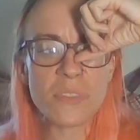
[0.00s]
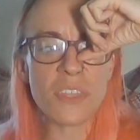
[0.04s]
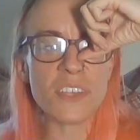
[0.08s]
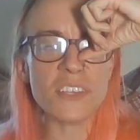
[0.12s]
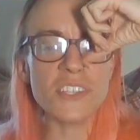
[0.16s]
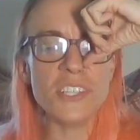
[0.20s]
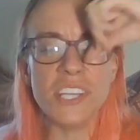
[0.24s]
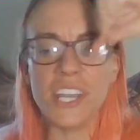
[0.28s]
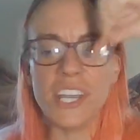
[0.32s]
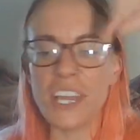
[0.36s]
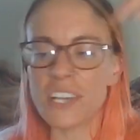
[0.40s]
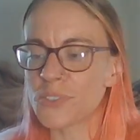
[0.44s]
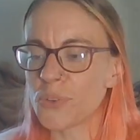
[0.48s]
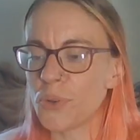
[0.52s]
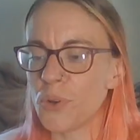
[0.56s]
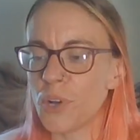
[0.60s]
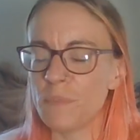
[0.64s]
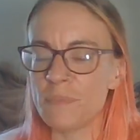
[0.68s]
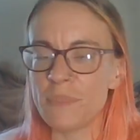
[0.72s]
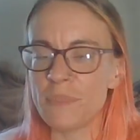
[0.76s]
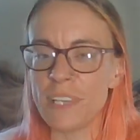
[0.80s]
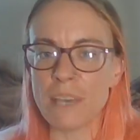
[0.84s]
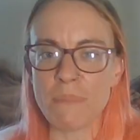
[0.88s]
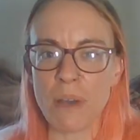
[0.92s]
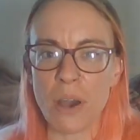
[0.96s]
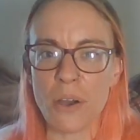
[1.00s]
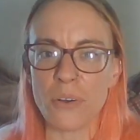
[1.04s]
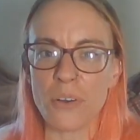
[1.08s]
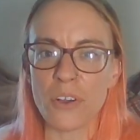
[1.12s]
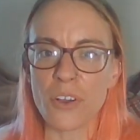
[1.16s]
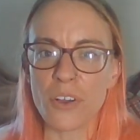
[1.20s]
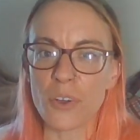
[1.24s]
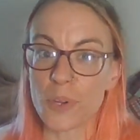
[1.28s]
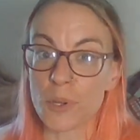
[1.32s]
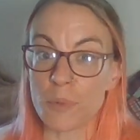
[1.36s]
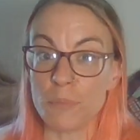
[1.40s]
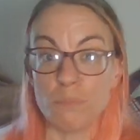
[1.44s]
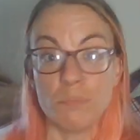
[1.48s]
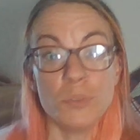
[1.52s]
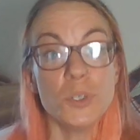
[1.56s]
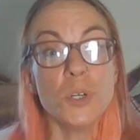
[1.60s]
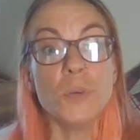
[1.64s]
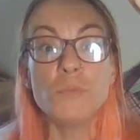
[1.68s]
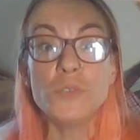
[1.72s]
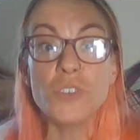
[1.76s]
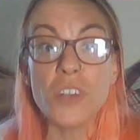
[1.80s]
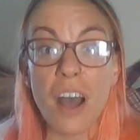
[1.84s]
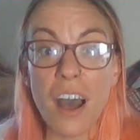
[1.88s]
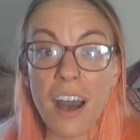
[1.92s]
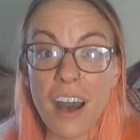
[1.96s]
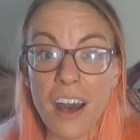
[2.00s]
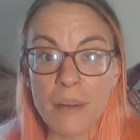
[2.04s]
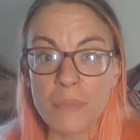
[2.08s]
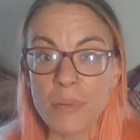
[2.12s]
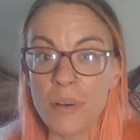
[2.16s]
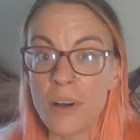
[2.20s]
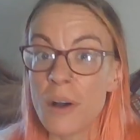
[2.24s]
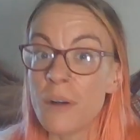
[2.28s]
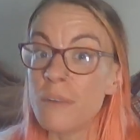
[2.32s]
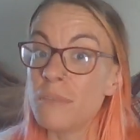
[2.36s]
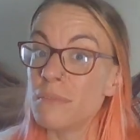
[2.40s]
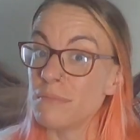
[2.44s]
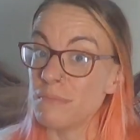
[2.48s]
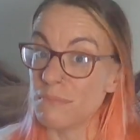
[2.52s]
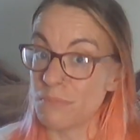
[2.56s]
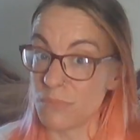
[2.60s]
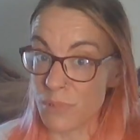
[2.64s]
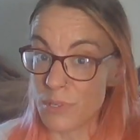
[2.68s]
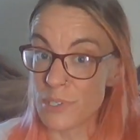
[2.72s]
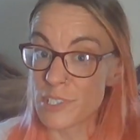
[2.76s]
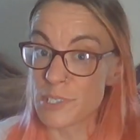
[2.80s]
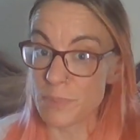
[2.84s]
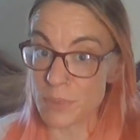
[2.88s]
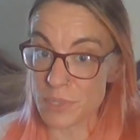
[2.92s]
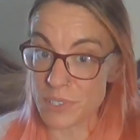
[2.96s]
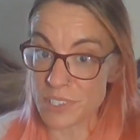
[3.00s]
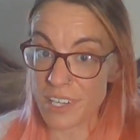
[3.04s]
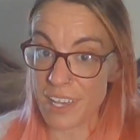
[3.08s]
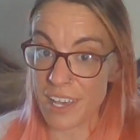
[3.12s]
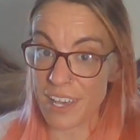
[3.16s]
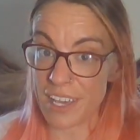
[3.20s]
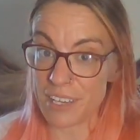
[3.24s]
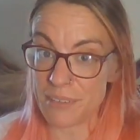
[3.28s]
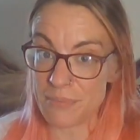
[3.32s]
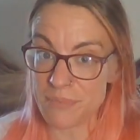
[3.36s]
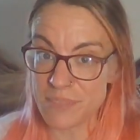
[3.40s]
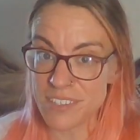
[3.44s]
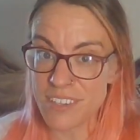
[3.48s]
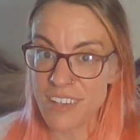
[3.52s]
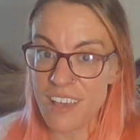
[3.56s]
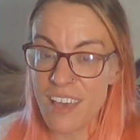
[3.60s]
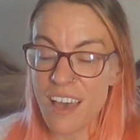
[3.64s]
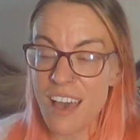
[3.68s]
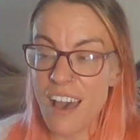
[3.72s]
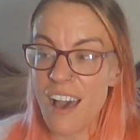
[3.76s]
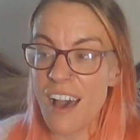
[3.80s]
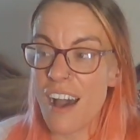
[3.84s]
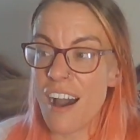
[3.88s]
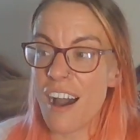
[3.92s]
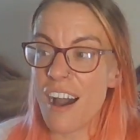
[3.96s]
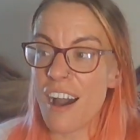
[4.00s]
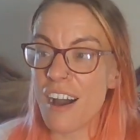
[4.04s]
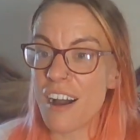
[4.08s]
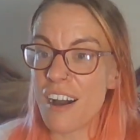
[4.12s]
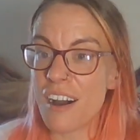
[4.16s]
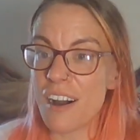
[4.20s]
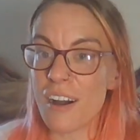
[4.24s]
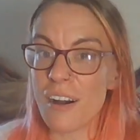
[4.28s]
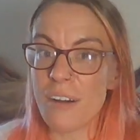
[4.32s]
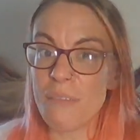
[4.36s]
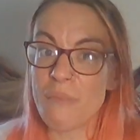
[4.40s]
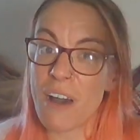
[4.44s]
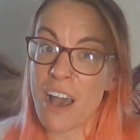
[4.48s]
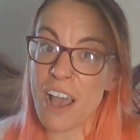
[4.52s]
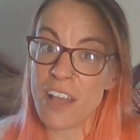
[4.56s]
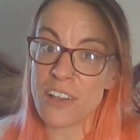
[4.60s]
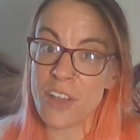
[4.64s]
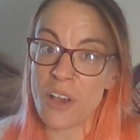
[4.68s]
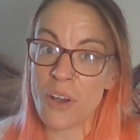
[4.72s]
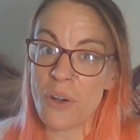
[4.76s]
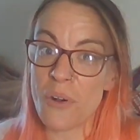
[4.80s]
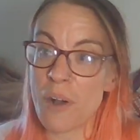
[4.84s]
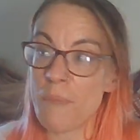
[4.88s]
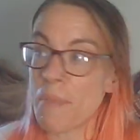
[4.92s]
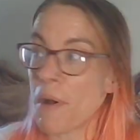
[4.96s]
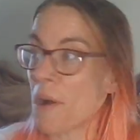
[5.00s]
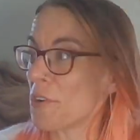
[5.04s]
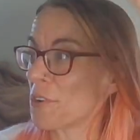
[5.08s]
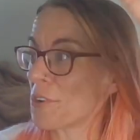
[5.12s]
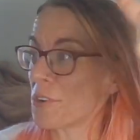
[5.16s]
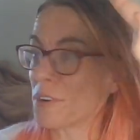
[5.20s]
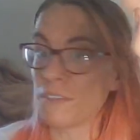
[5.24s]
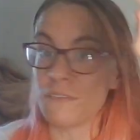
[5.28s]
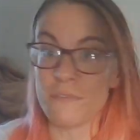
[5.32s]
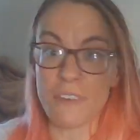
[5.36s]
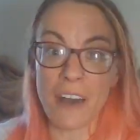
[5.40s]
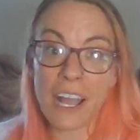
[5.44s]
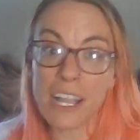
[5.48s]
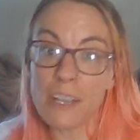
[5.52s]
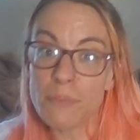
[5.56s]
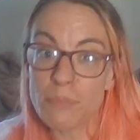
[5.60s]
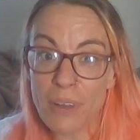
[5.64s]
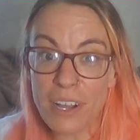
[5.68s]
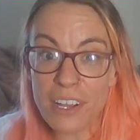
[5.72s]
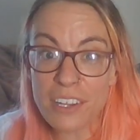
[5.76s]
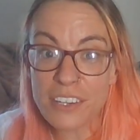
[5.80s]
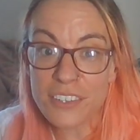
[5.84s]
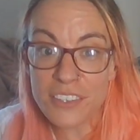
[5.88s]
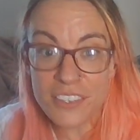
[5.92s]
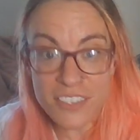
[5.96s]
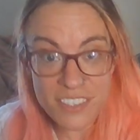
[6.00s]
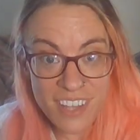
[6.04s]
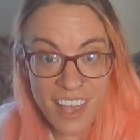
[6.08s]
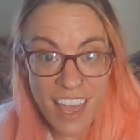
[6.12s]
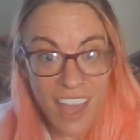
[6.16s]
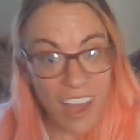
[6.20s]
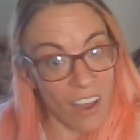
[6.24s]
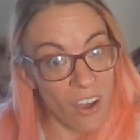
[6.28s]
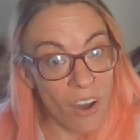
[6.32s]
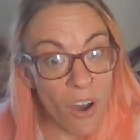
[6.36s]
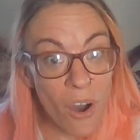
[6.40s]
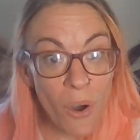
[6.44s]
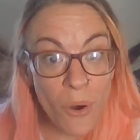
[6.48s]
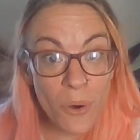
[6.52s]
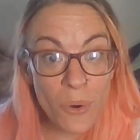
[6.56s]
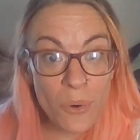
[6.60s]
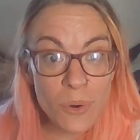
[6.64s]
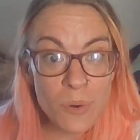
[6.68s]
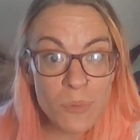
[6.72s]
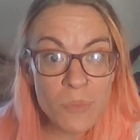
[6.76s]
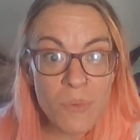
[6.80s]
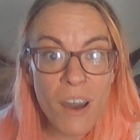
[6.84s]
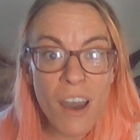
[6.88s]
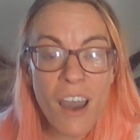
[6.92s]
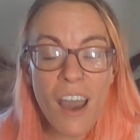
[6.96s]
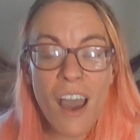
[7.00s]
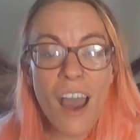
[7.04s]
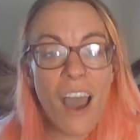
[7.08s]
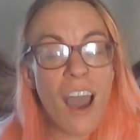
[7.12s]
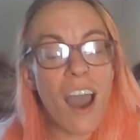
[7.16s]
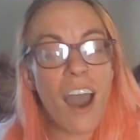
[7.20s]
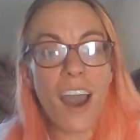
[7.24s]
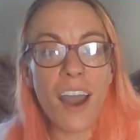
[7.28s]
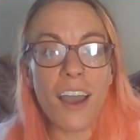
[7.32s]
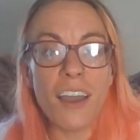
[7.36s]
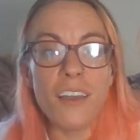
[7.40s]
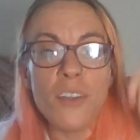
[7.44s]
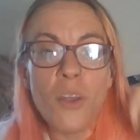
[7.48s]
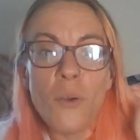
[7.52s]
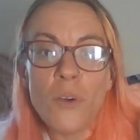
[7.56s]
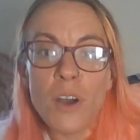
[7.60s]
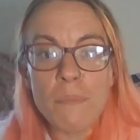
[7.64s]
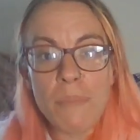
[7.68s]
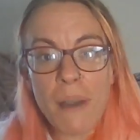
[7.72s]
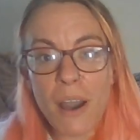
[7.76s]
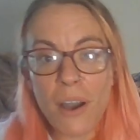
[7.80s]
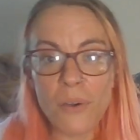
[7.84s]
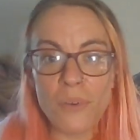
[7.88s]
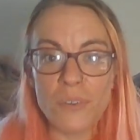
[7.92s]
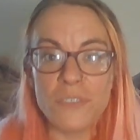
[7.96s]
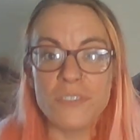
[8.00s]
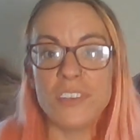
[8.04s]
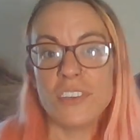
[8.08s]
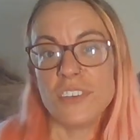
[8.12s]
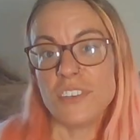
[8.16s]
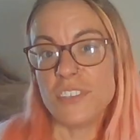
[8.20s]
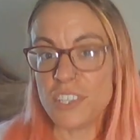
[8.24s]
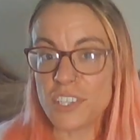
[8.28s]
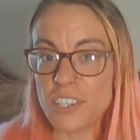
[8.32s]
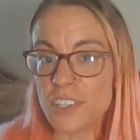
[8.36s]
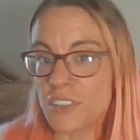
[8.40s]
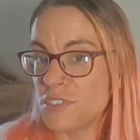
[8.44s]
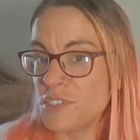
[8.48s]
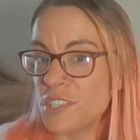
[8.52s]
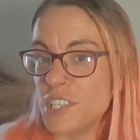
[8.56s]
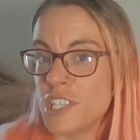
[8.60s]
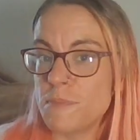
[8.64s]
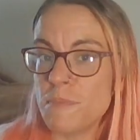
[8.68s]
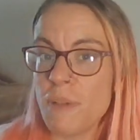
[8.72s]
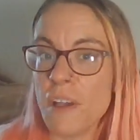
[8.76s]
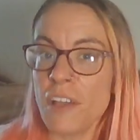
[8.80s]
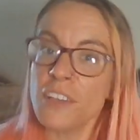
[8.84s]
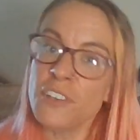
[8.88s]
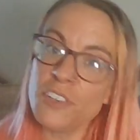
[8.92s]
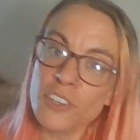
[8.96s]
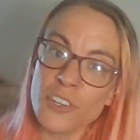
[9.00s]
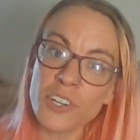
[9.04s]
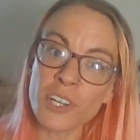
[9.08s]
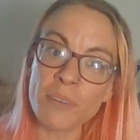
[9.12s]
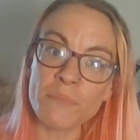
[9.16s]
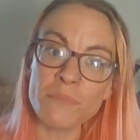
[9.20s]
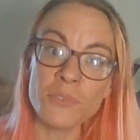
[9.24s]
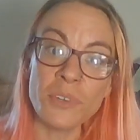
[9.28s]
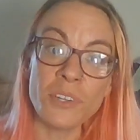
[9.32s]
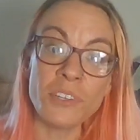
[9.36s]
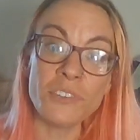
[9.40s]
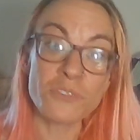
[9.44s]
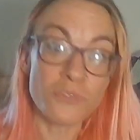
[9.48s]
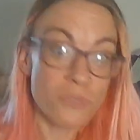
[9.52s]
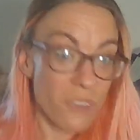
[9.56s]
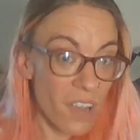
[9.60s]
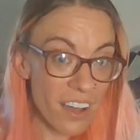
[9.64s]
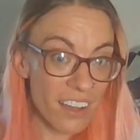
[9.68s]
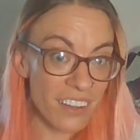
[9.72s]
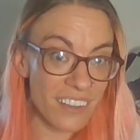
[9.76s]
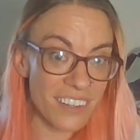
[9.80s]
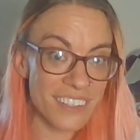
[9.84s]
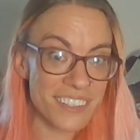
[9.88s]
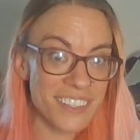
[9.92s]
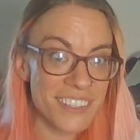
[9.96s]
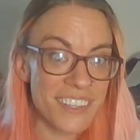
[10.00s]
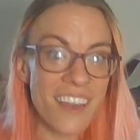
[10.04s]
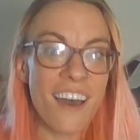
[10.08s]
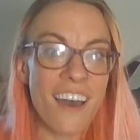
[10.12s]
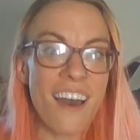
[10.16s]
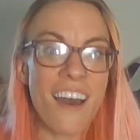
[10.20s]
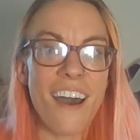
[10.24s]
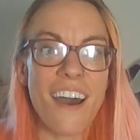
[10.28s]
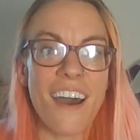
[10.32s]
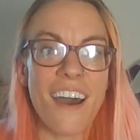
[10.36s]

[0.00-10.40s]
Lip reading: She has told me about her boob job multiple times. I know about her vibrators at home. I know about the year she spent in Europe doing drugs.